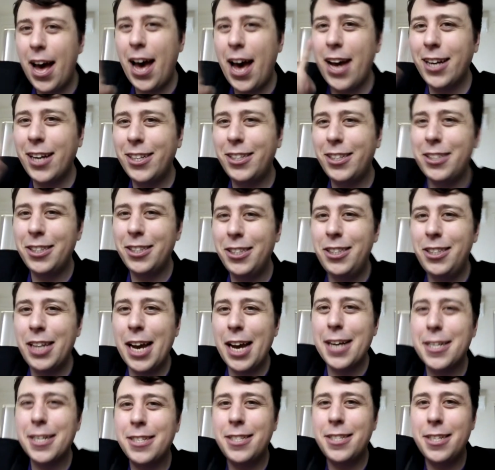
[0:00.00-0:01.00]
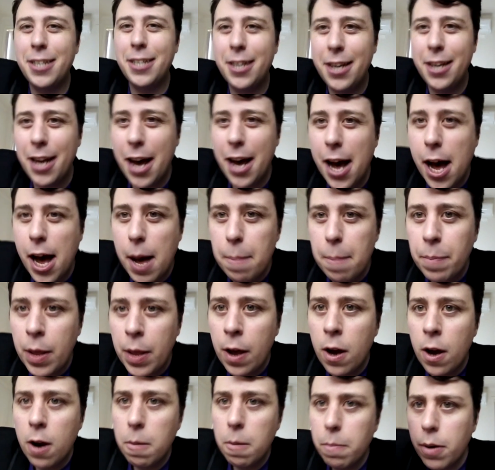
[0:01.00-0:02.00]
Action Jackson. Um,
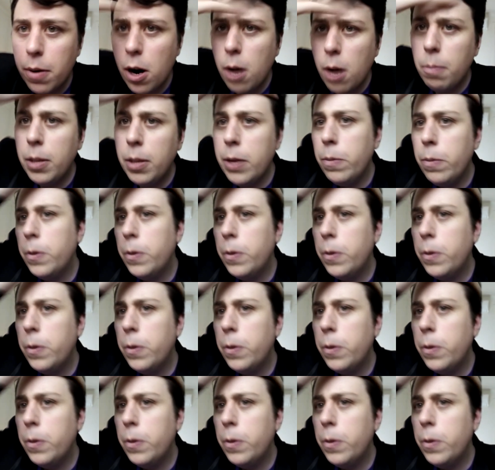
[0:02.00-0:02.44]
probably